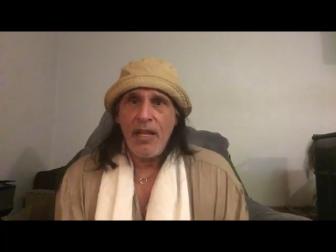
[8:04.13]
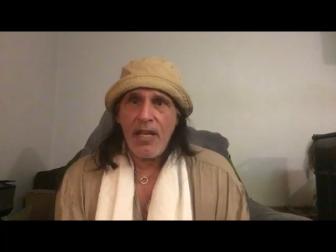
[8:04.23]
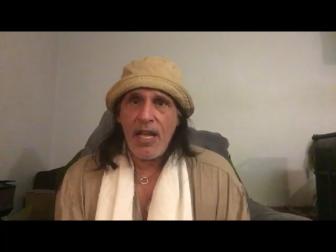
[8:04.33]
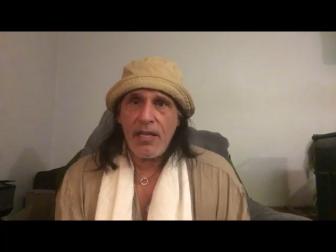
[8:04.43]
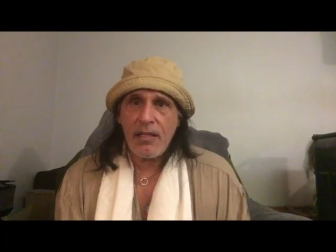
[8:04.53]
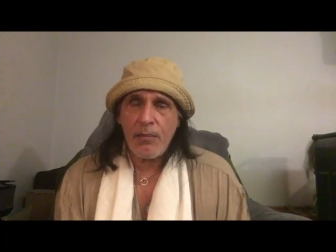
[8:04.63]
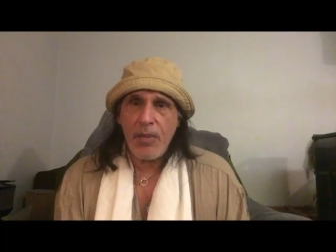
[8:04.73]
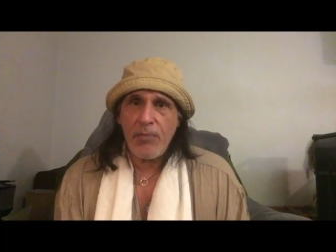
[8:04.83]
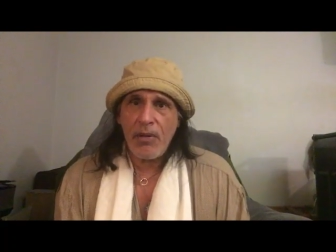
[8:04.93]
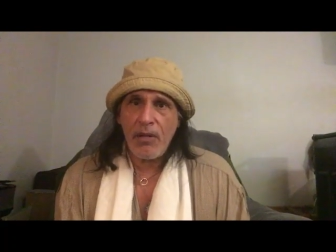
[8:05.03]
He hated the
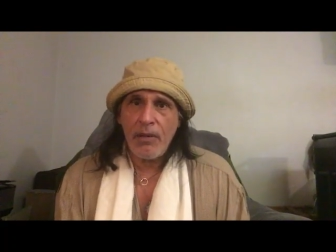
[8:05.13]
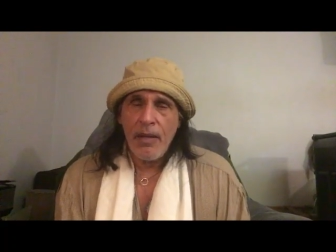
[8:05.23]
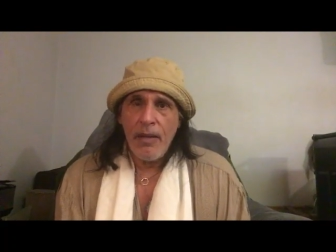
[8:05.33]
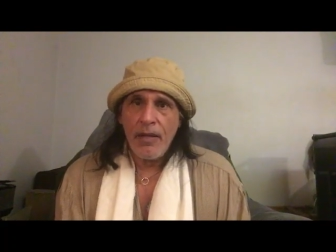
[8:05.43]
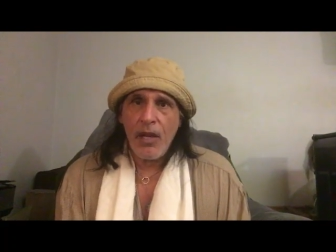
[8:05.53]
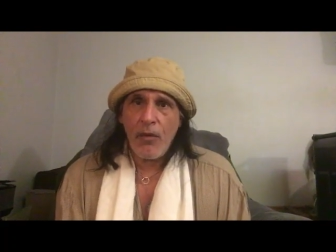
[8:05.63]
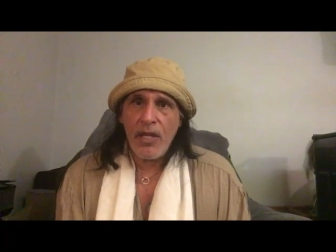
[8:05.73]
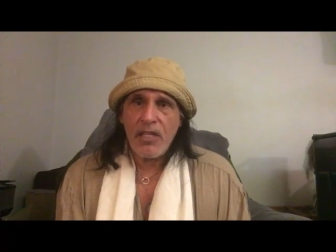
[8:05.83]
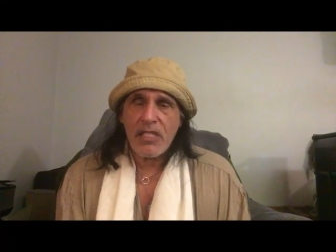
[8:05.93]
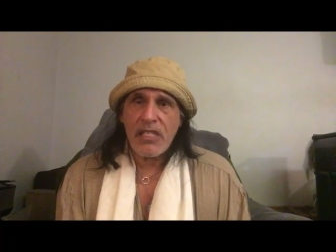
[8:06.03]
people, you know,
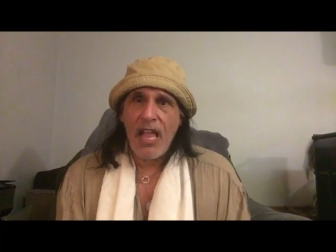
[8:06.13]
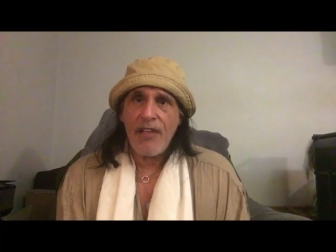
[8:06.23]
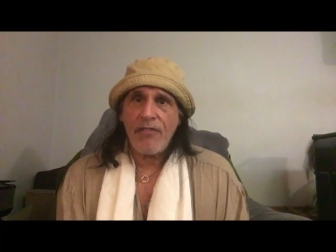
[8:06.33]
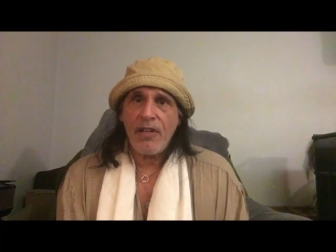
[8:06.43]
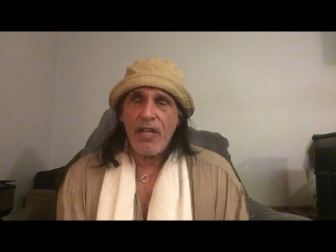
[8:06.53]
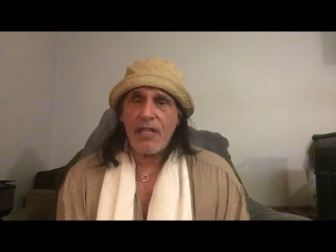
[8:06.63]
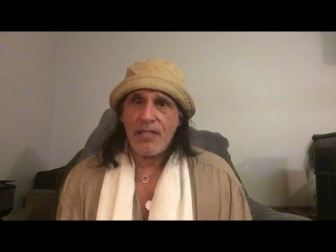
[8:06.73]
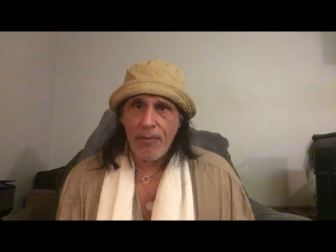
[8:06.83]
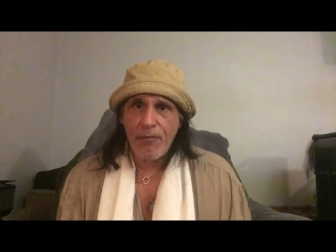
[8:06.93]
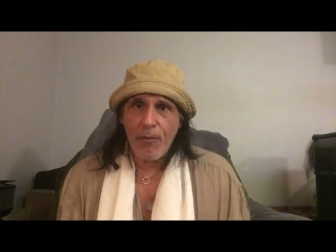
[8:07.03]
in his life,
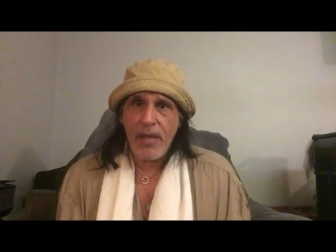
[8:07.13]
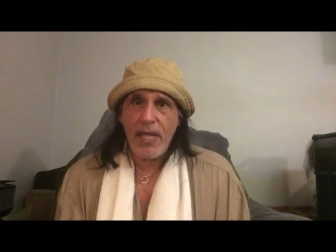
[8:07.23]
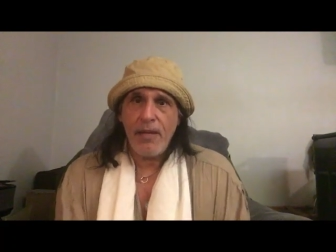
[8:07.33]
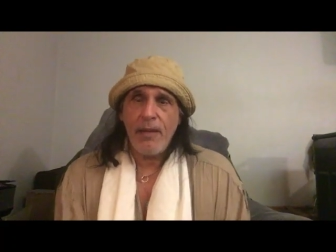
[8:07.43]
except for me.